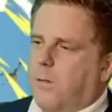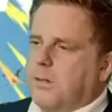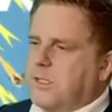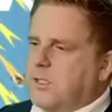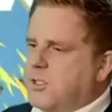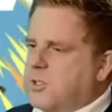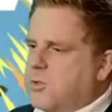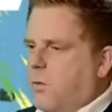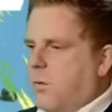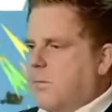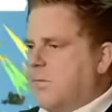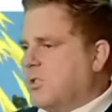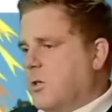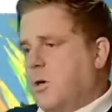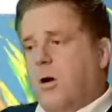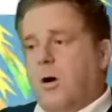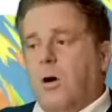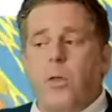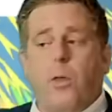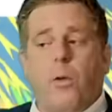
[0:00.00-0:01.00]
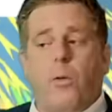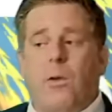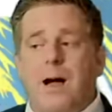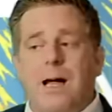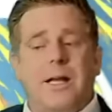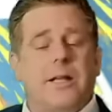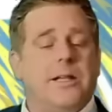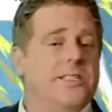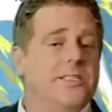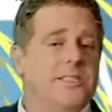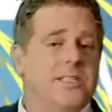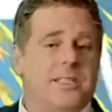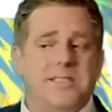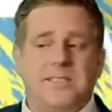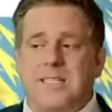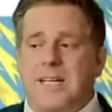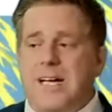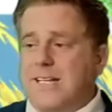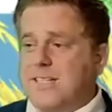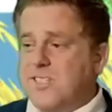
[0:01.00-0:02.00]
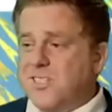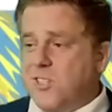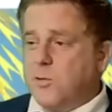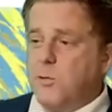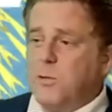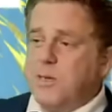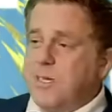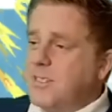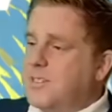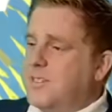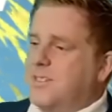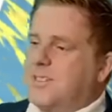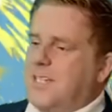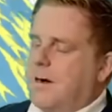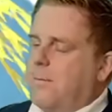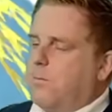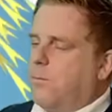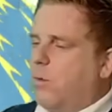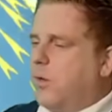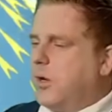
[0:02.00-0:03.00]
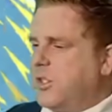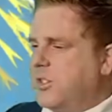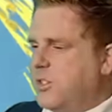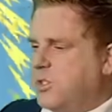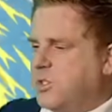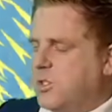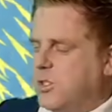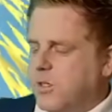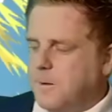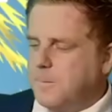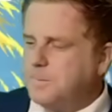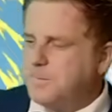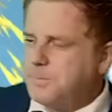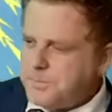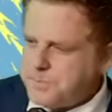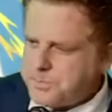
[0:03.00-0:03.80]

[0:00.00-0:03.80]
with these storms. And all the while it does that, it squeezes out moisture.